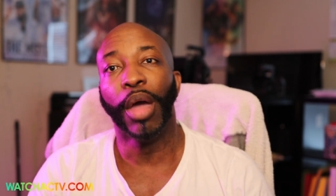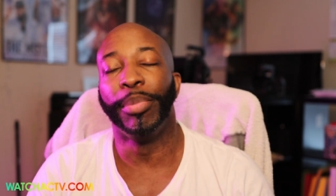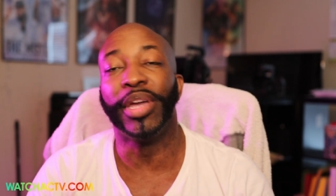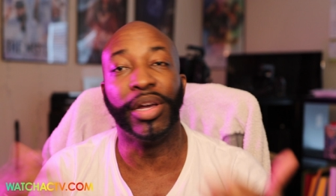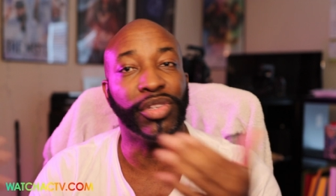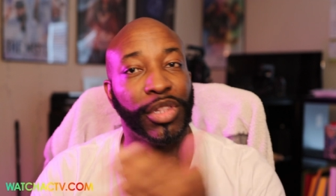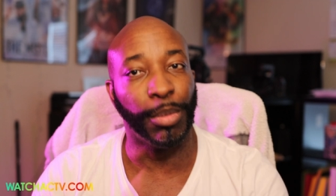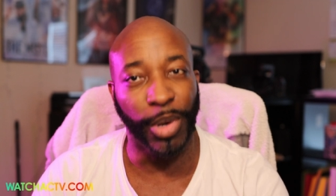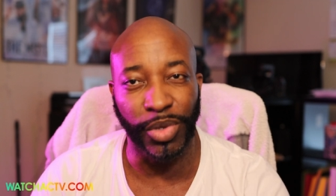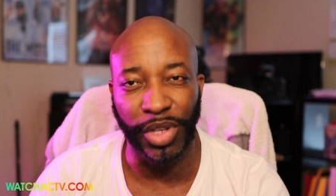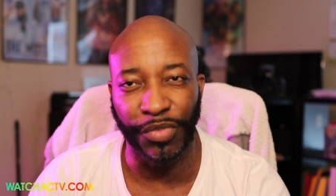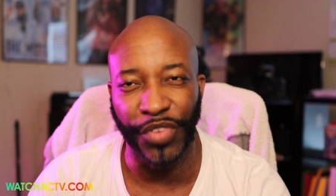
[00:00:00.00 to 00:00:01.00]
because in the
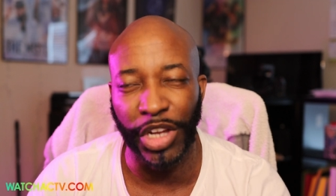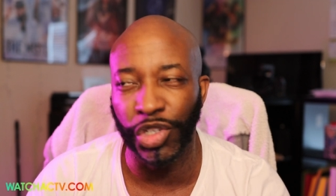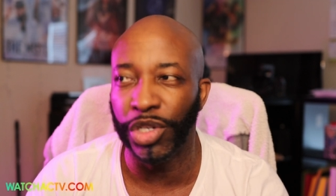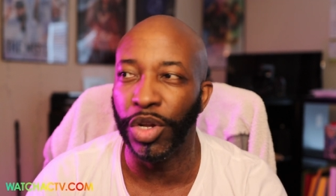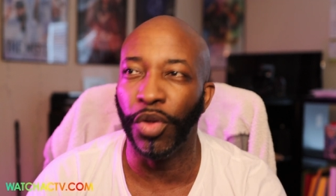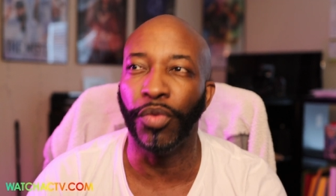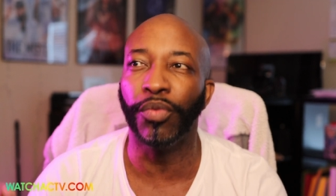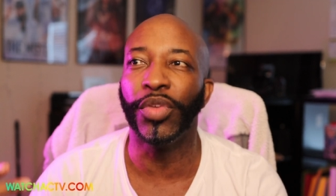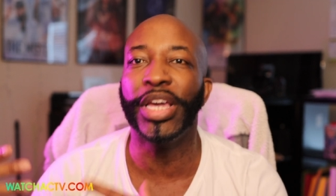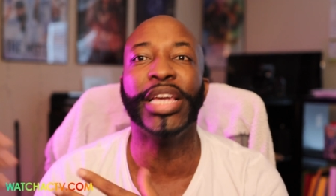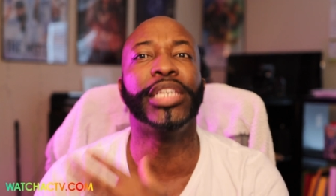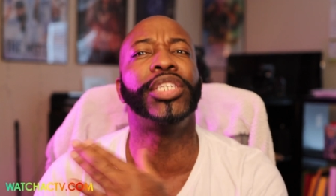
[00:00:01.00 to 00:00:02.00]
post confessional,
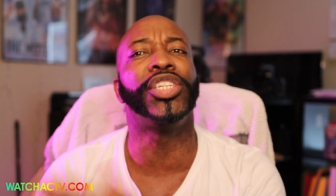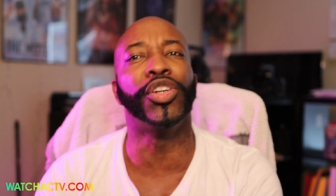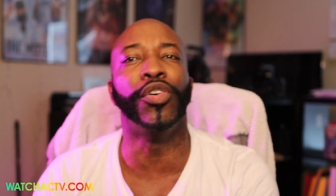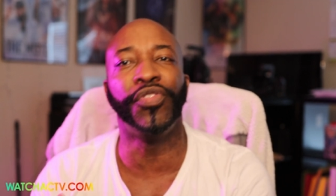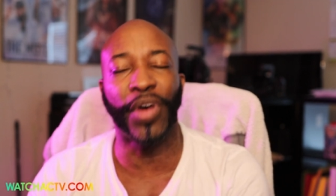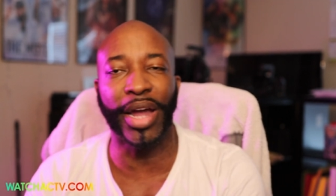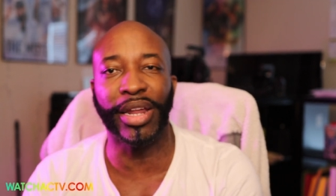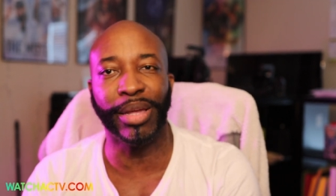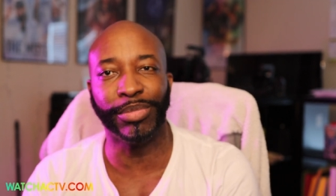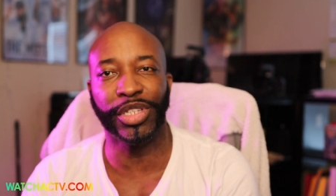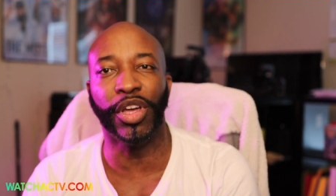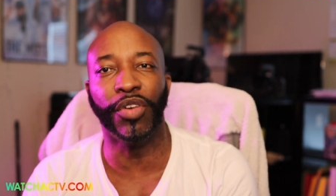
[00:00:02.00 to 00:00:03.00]
he's still finding
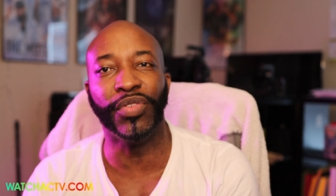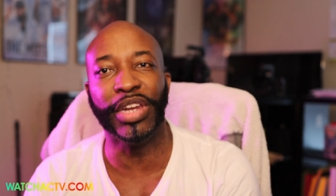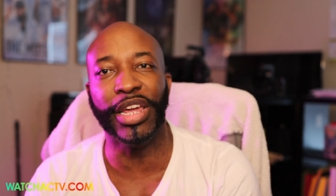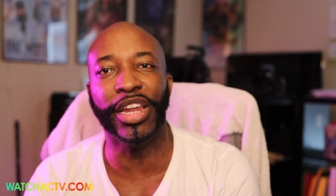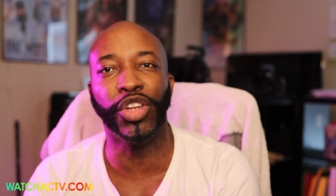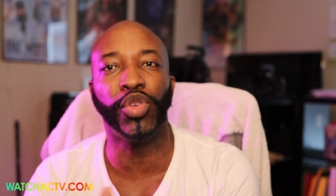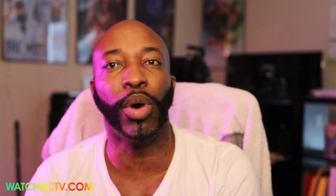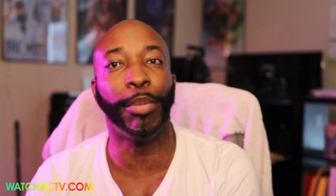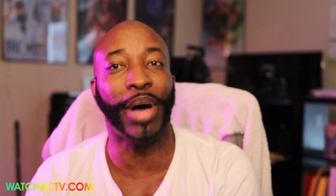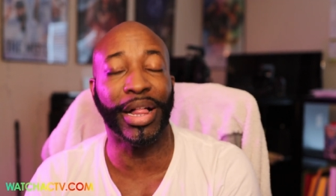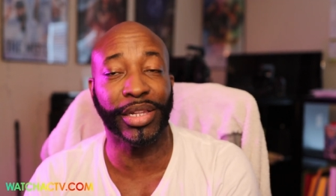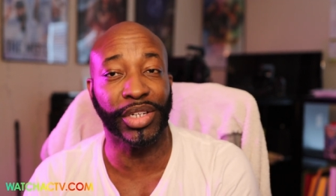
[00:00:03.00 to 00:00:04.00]
himself needing to
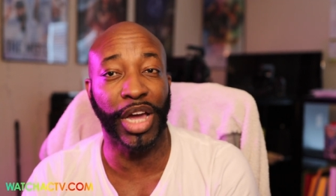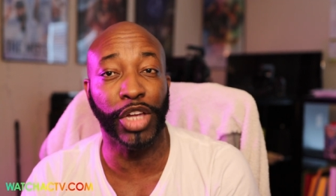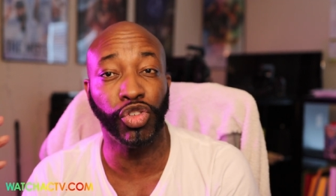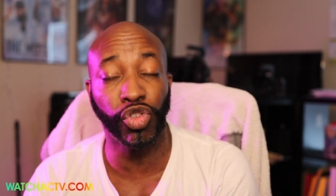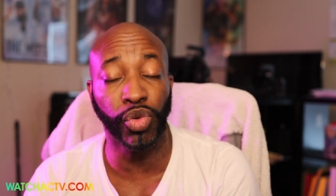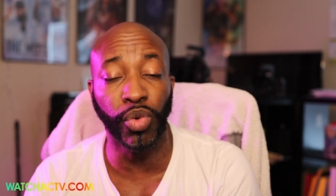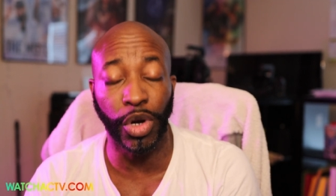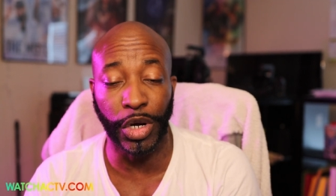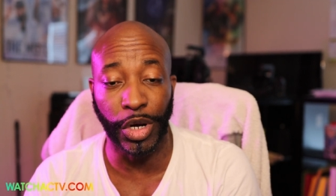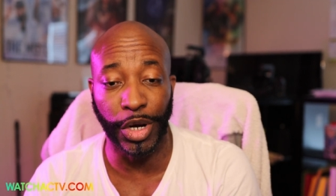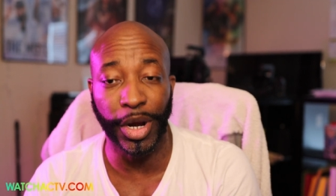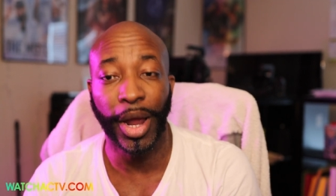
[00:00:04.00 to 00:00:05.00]
apologize to
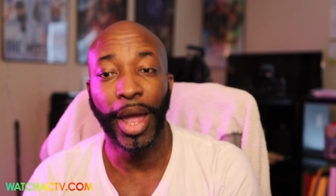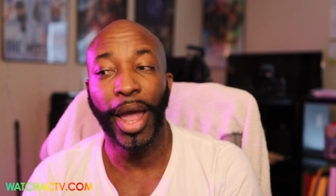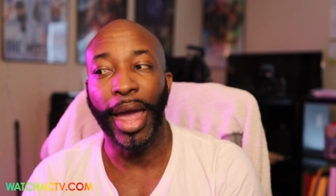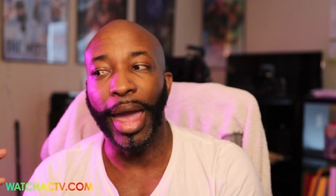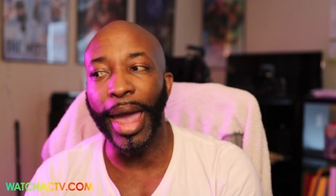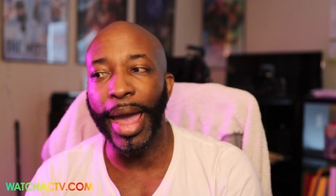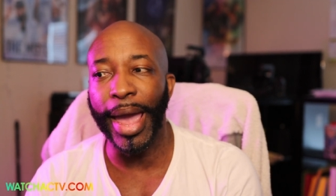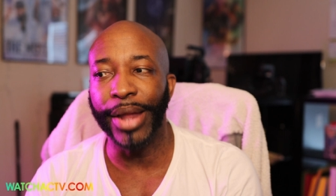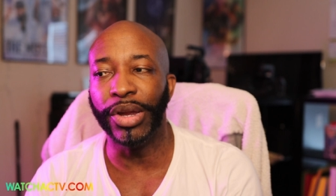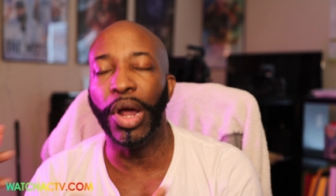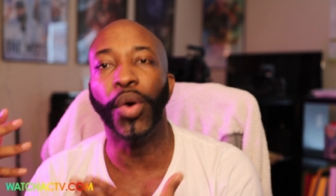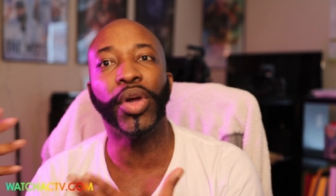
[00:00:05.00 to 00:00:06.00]
her. And
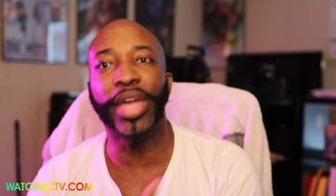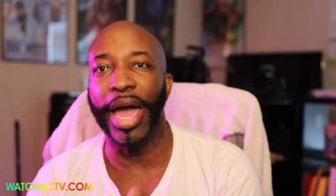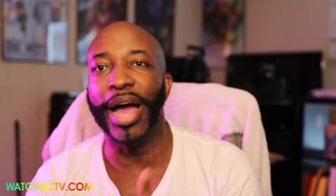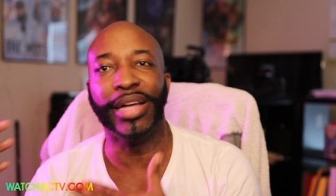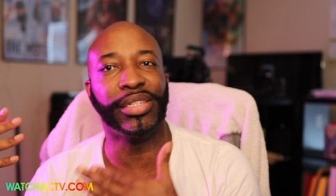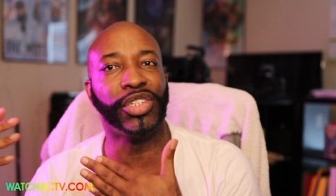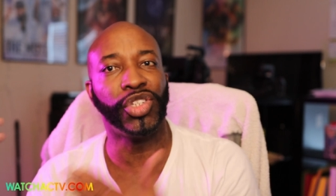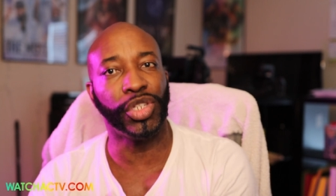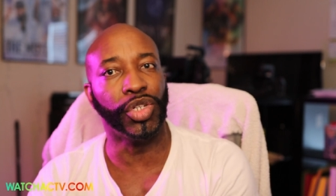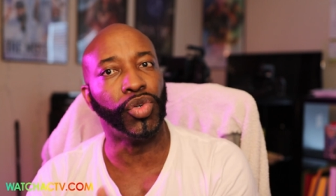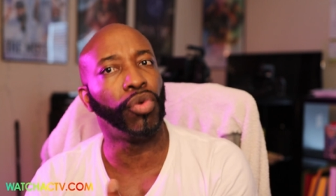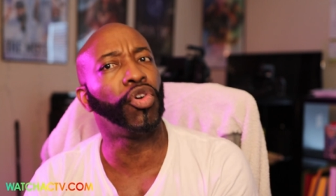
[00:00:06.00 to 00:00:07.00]
you know, Kaz is
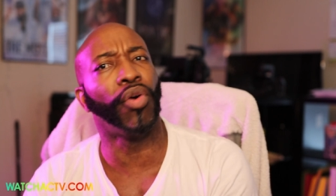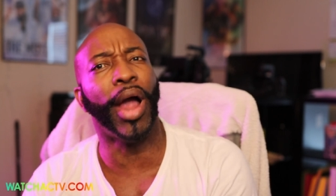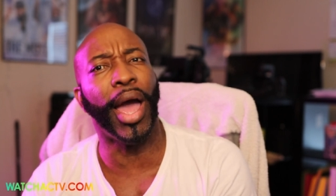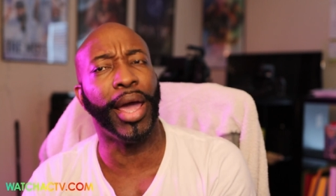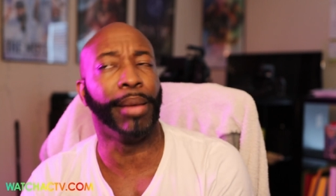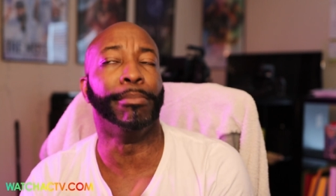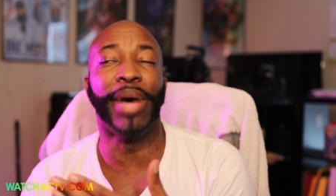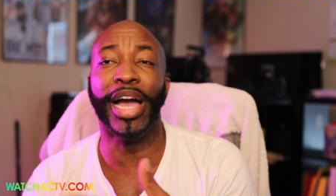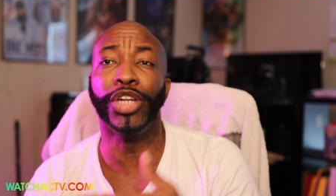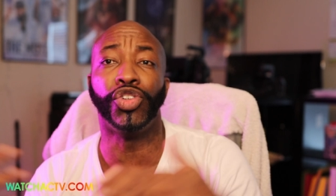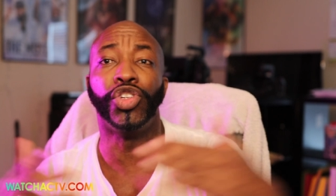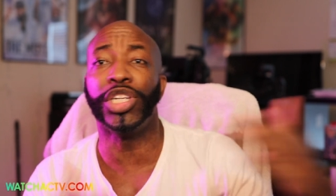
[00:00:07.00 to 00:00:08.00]
still crying.
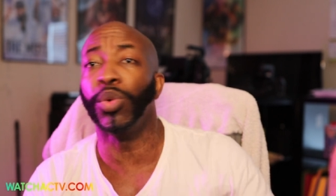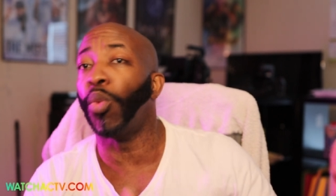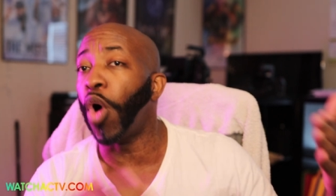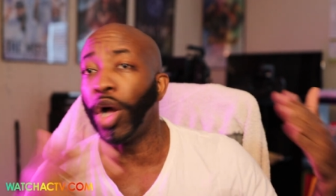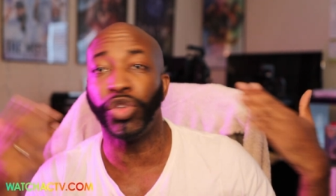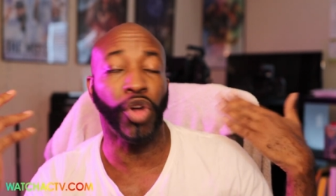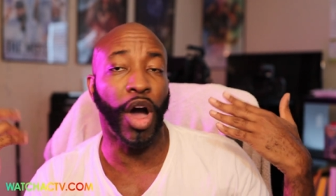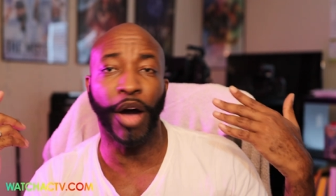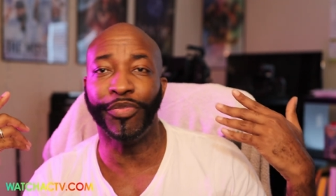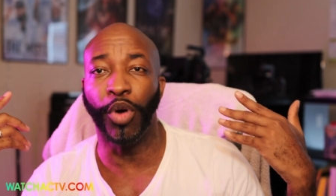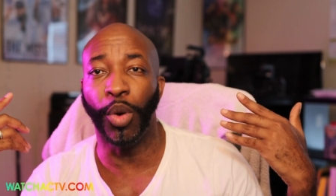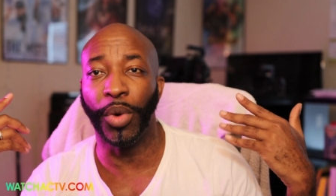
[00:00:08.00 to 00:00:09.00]
Mind you, she walked
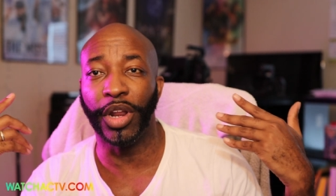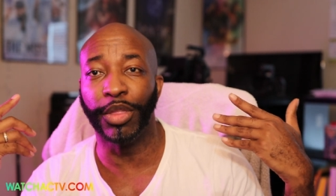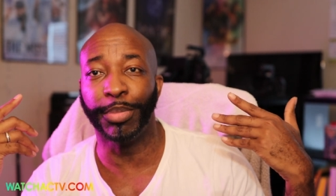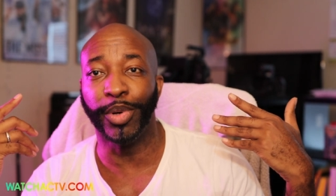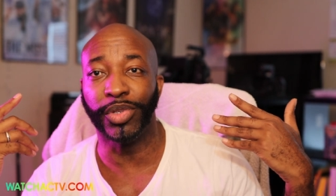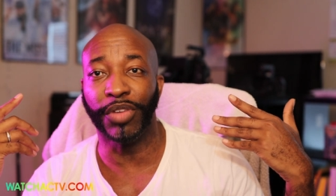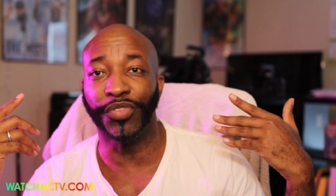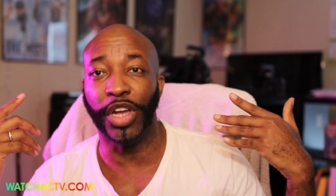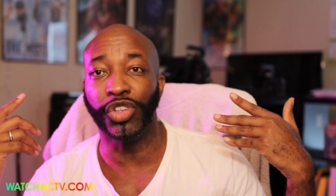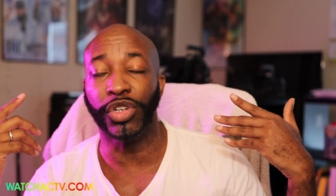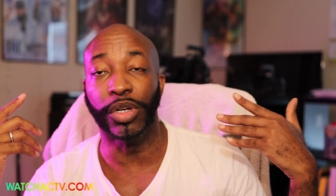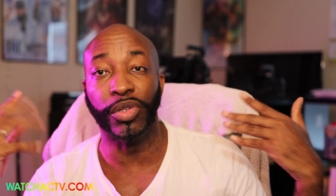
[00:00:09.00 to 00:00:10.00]
off on one of the post
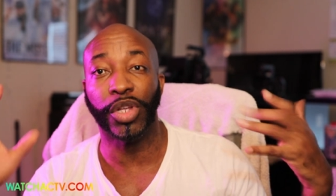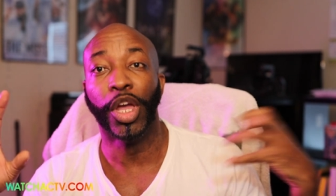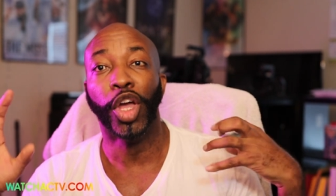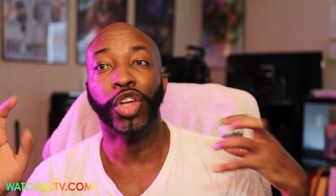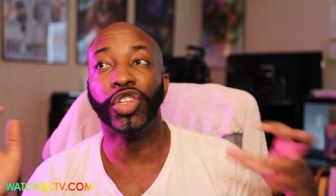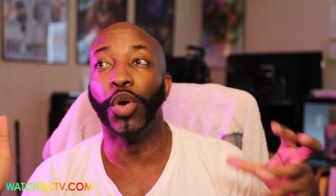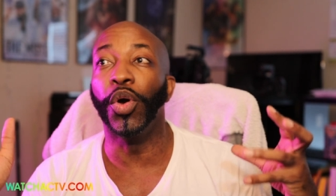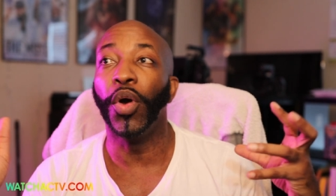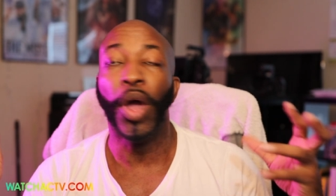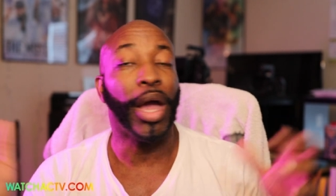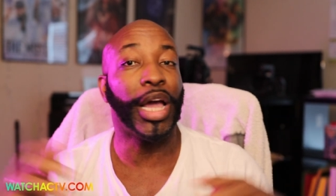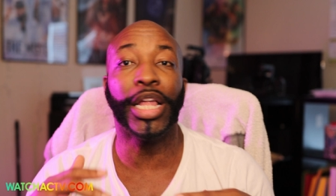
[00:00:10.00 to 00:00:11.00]
confessionals.
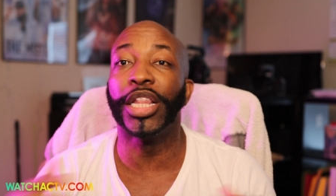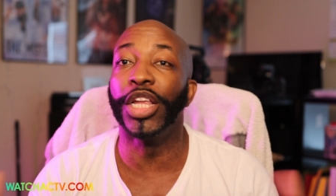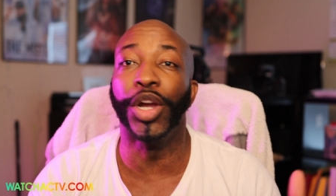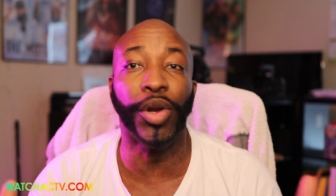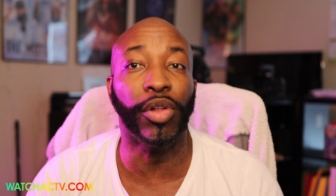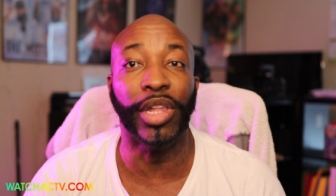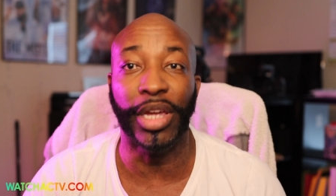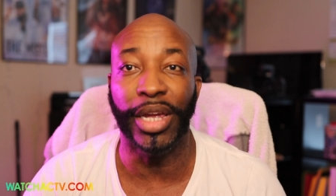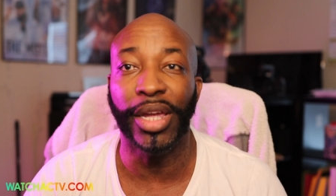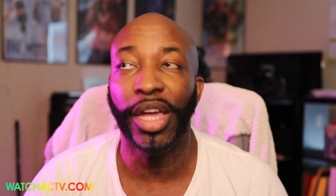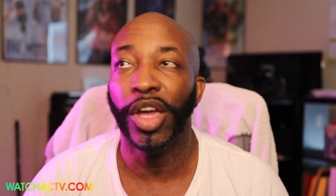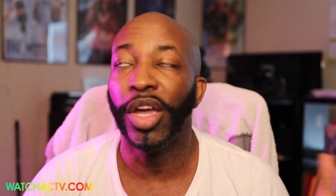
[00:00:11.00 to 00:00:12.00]
So clearly,